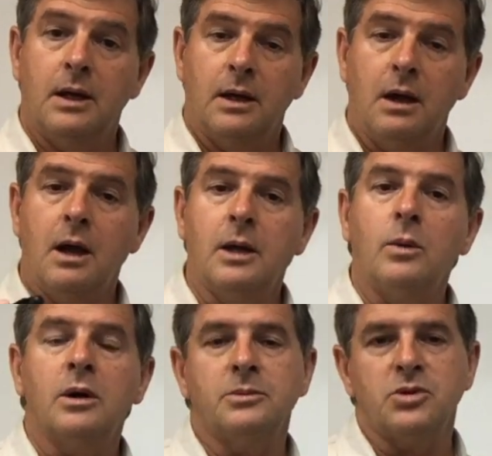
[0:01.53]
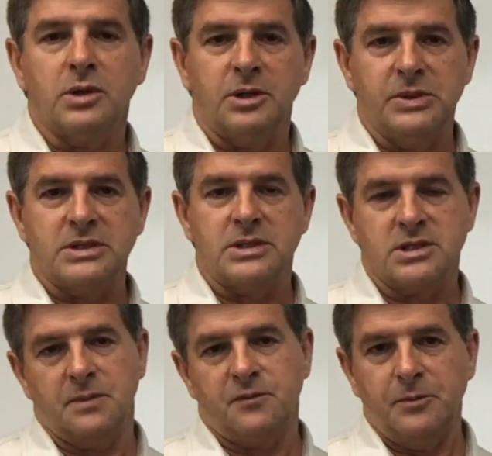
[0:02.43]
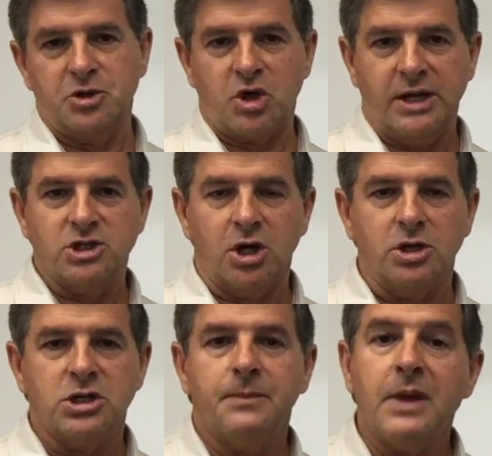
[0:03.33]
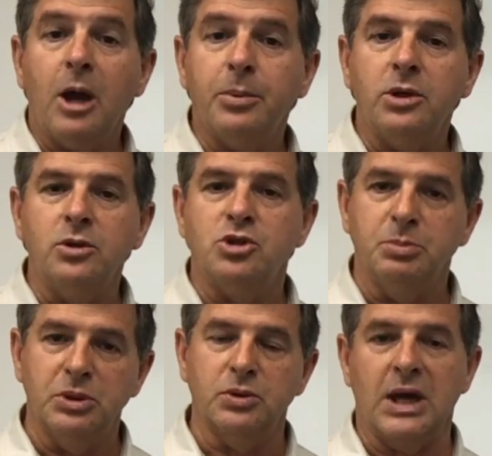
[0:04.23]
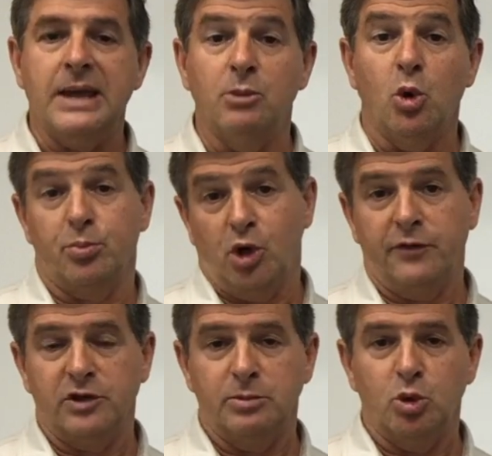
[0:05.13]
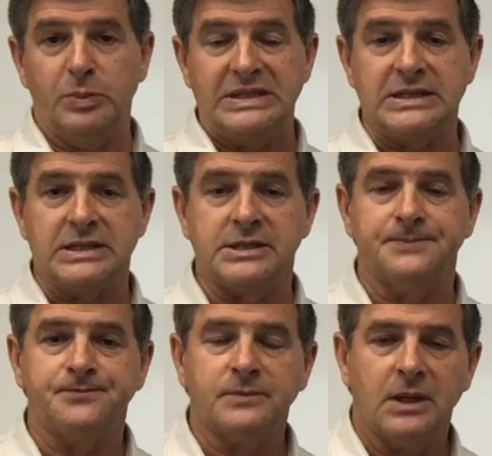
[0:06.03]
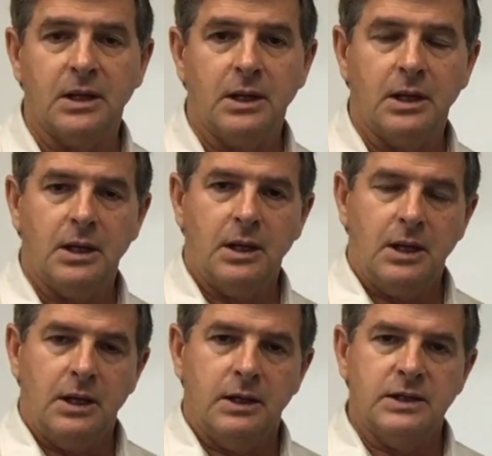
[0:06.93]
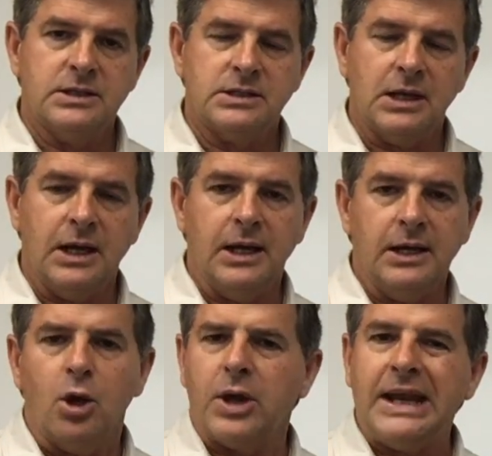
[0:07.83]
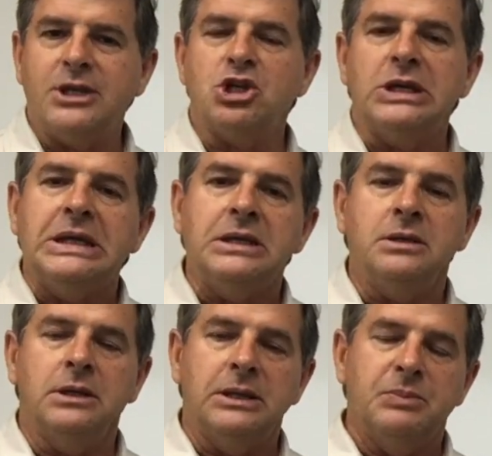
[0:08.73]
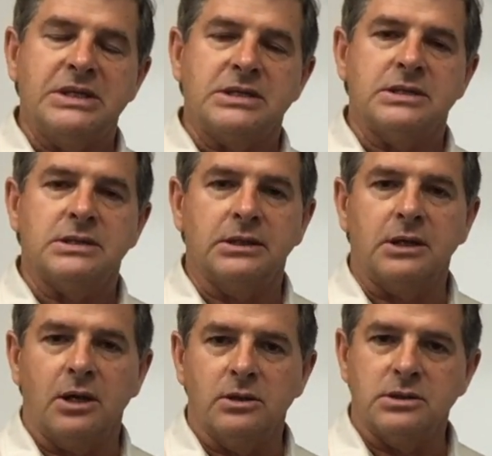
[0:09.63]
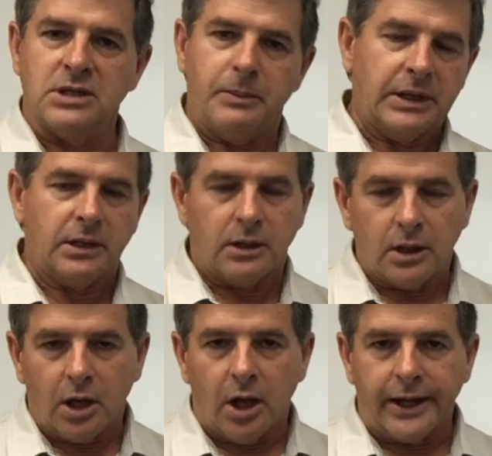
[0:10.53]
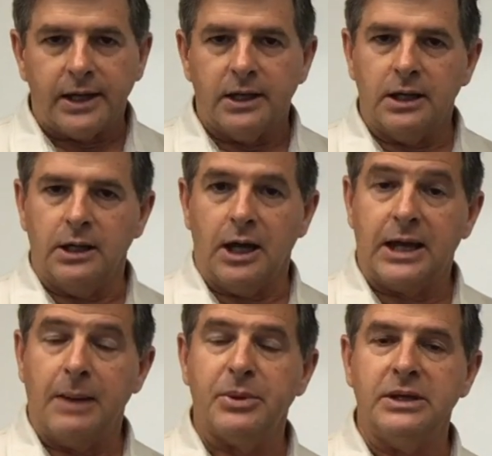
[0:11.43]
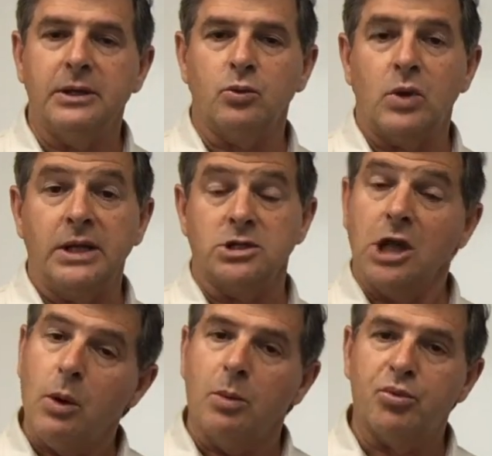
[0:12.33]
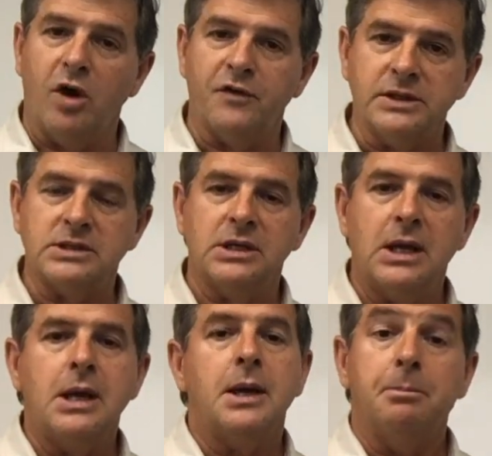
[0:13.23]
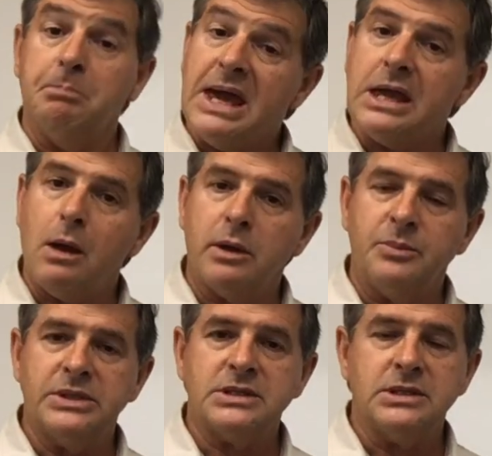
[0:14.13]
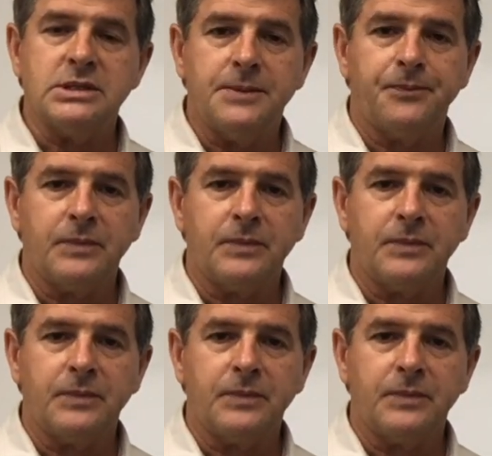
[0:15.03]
Hi and welcome to another business tip from the Trades Coach, helping you to build a more profitable business. There's an old adage in business that goes something like, a company that runs low on profits may go out of business.